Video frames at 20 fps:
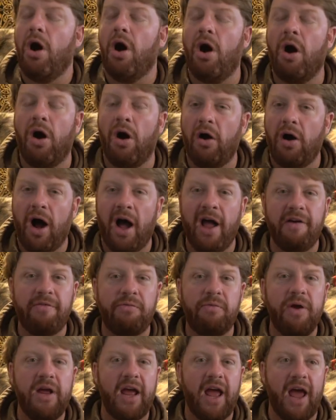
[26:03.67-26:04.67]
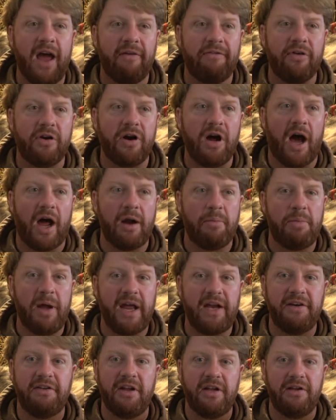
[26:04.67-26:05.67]
Oh, if we ever got a
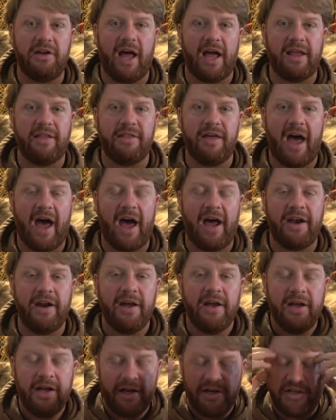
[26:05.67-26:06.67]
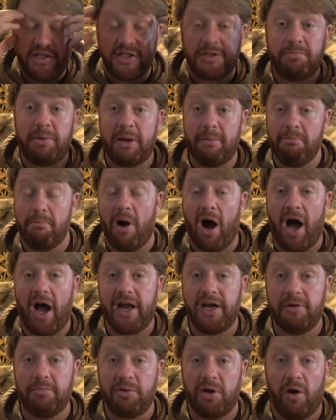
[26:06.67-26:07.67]
painting like that, it'd just be
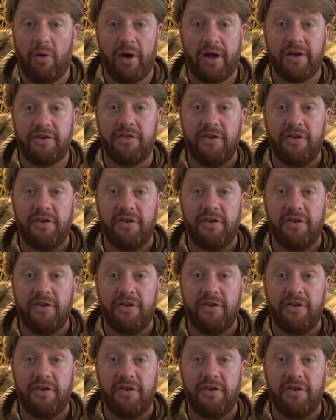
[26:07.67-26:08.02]
mind blowing.